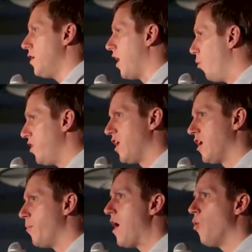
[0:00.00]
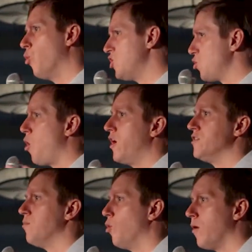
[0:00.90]
and we think about which one
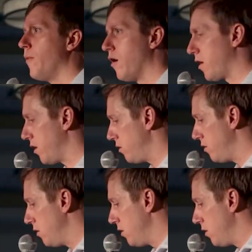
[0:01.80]
is more American,